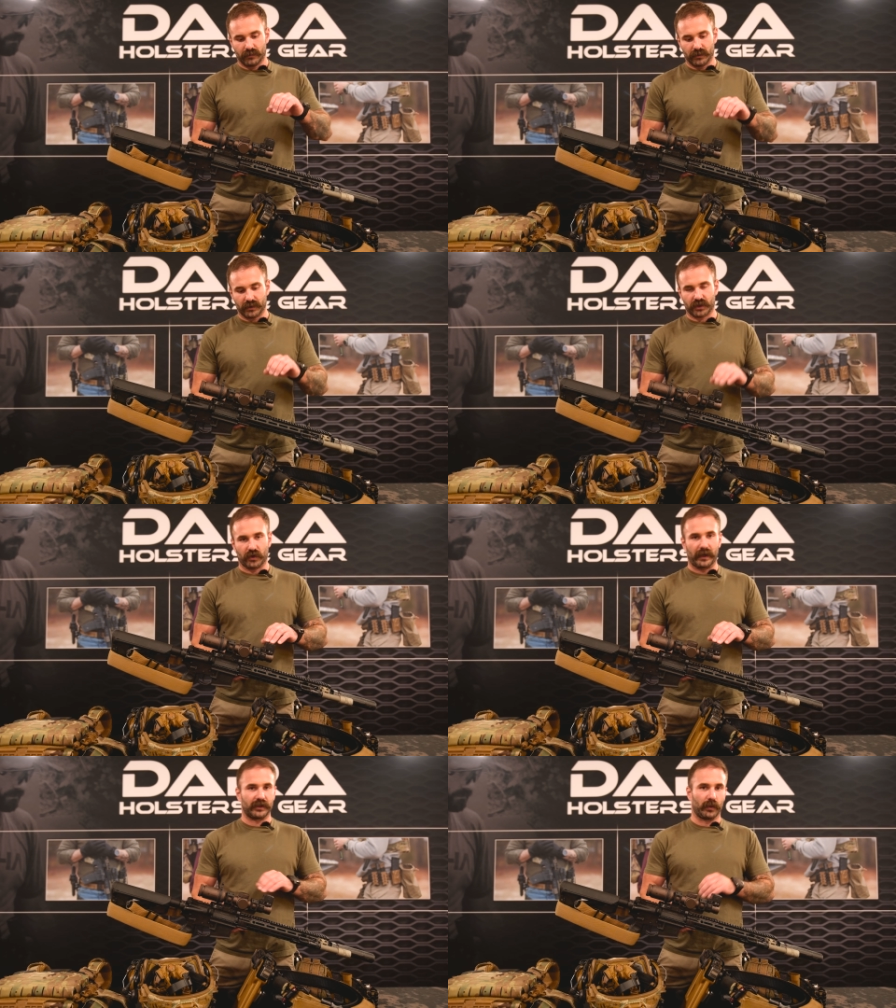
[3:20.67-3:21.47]

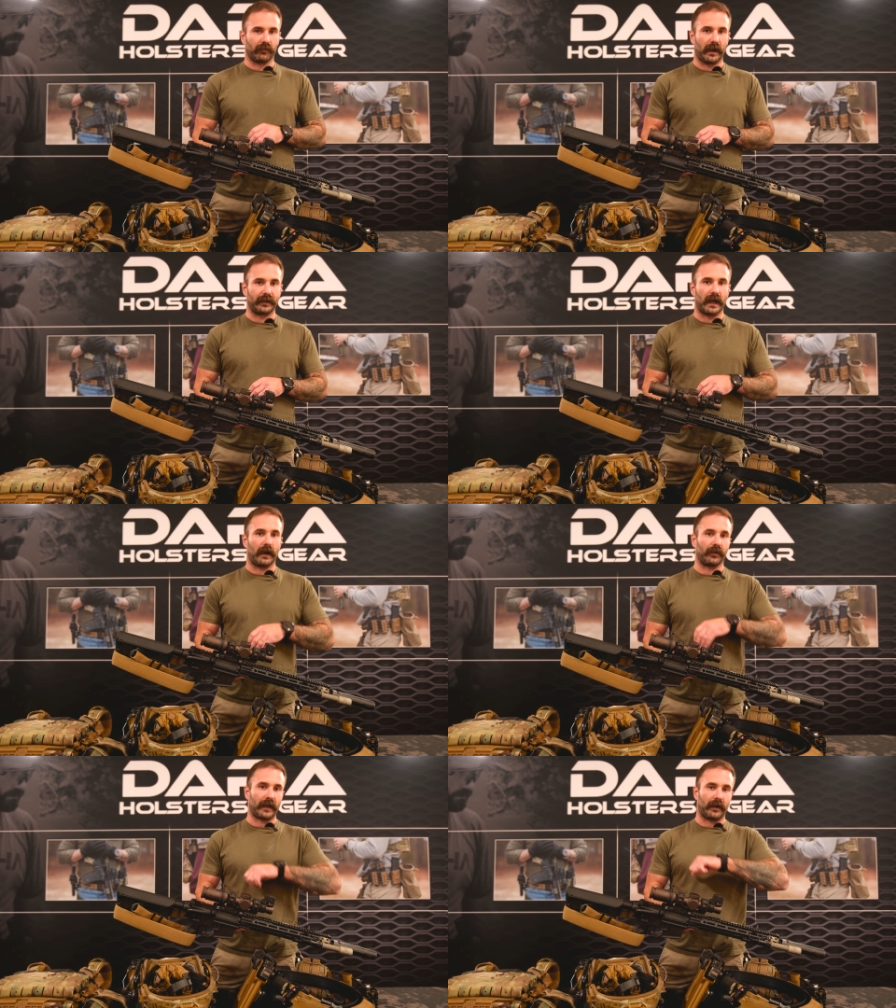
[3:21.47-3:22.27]
straight to a red dot
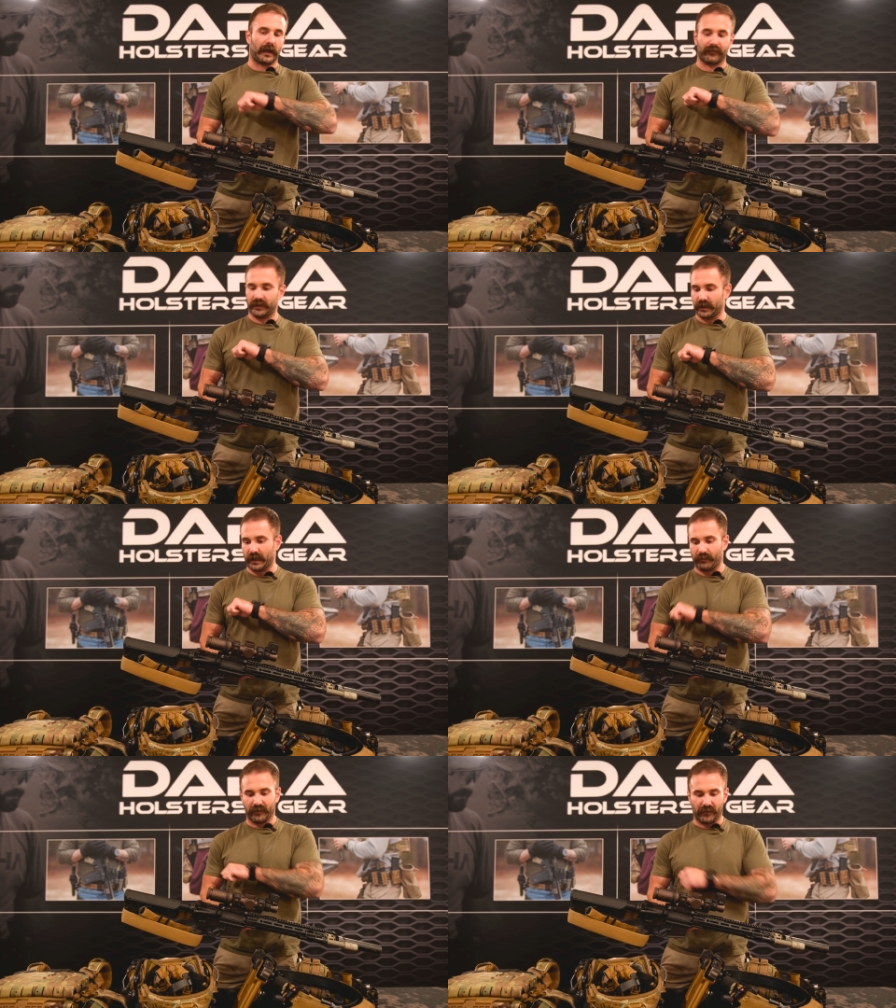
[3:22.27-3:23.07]
without having to
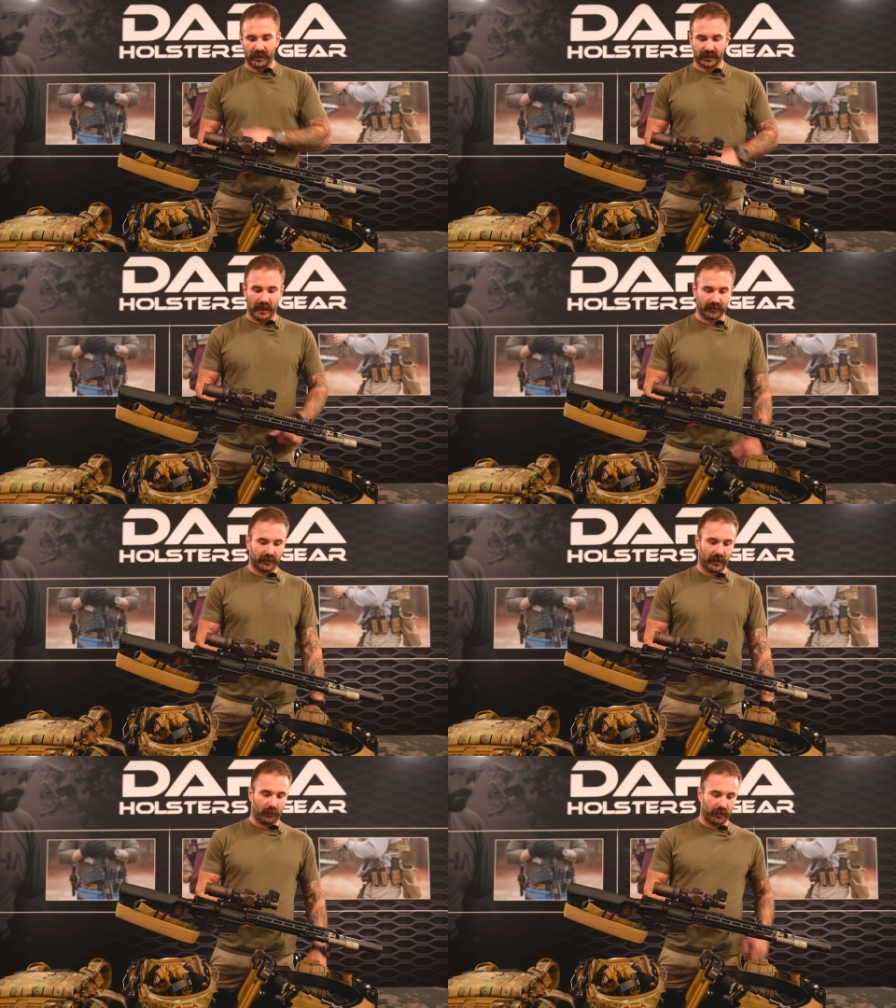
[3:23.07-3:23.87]
get my face down to
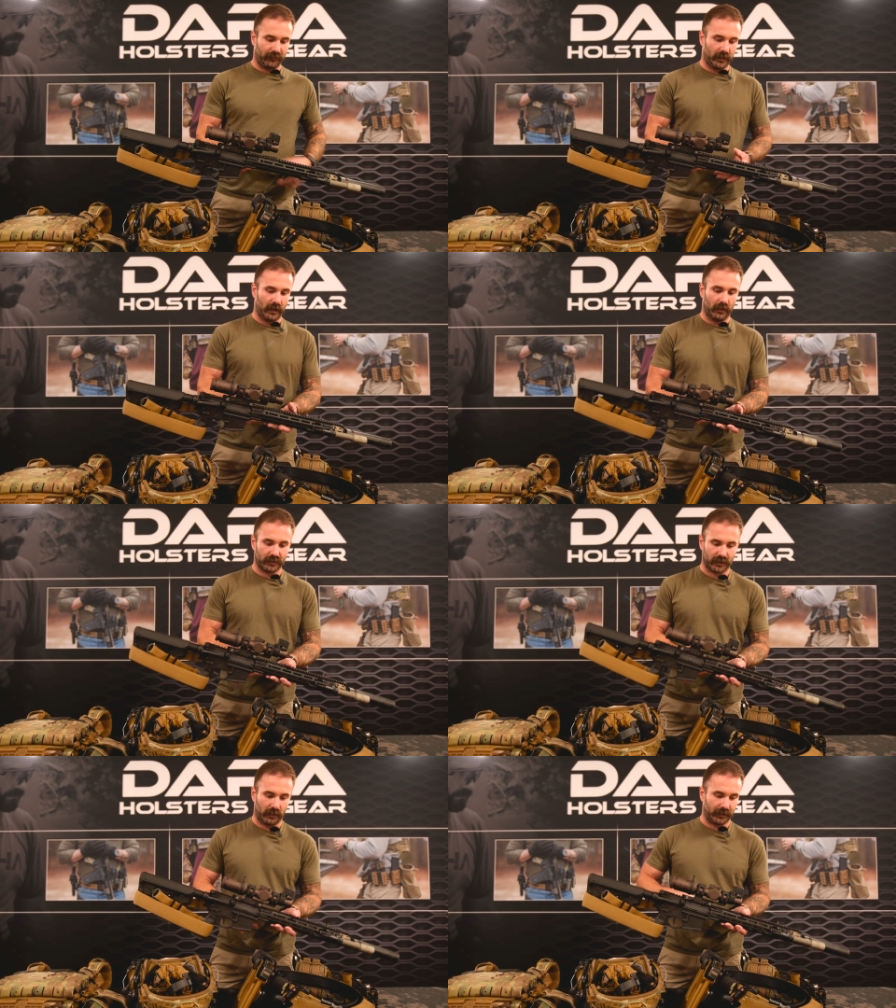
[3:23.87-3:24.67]
the LPVO.
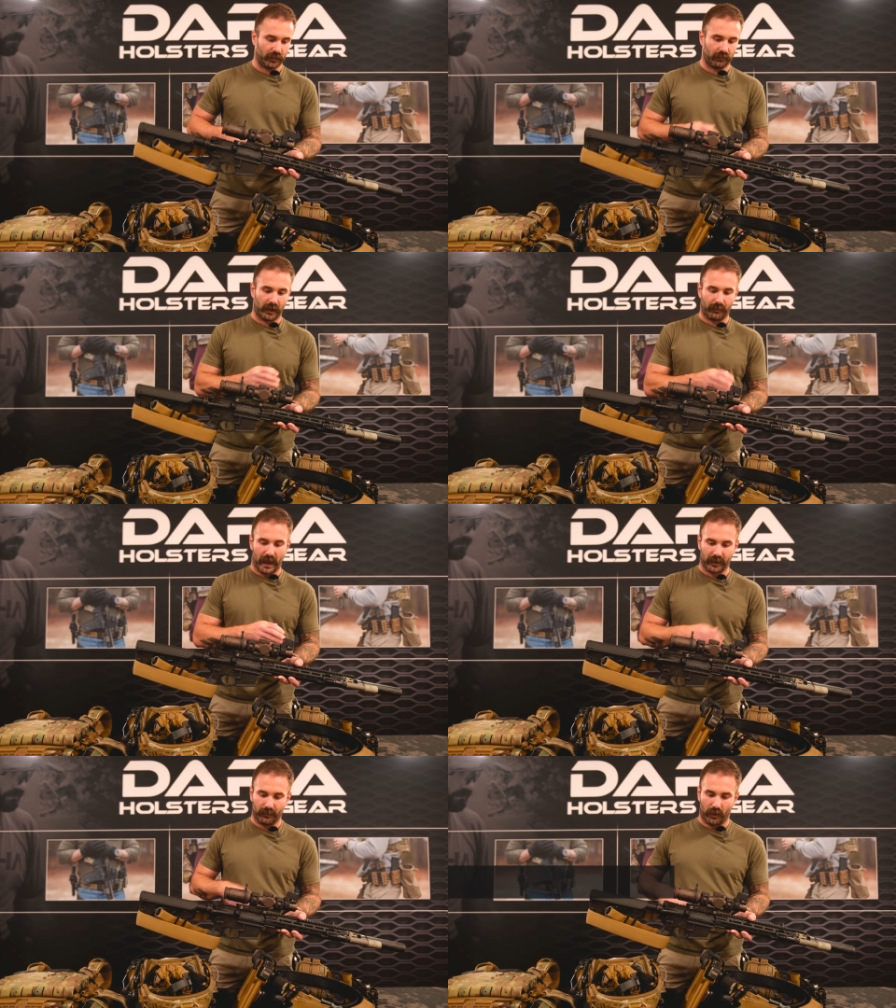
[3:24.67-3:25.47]
So I do run a
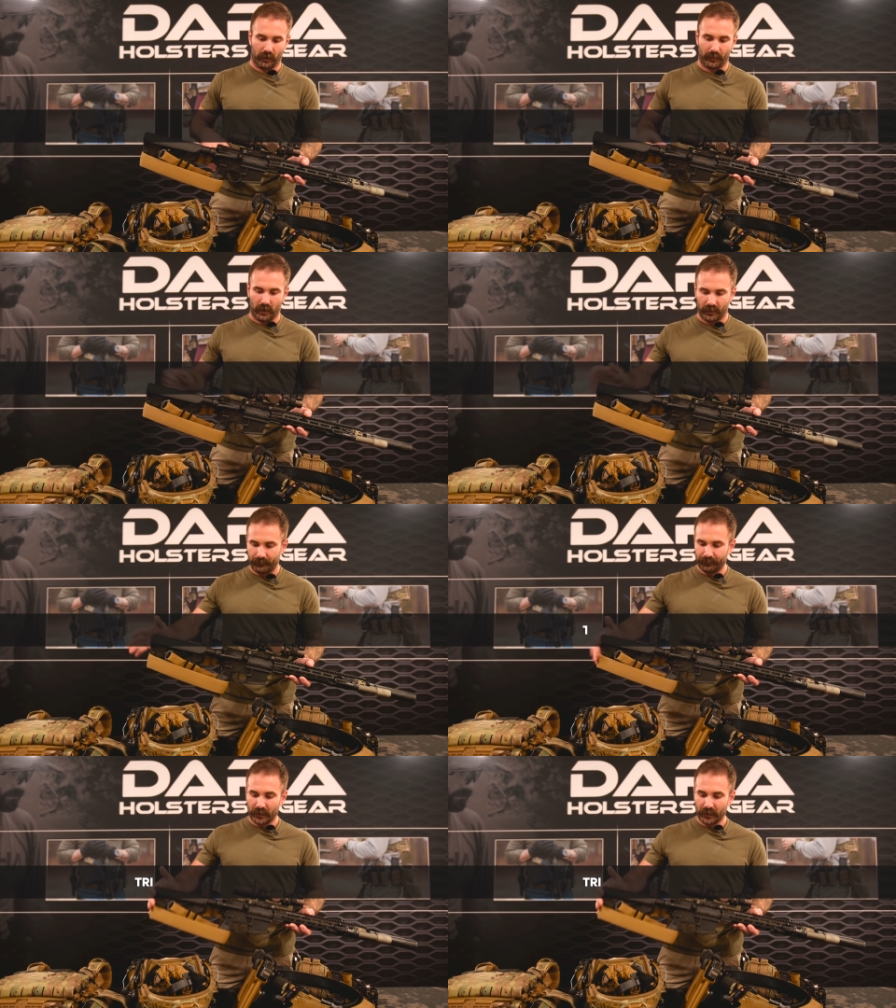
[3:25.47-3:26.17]
backup RMR.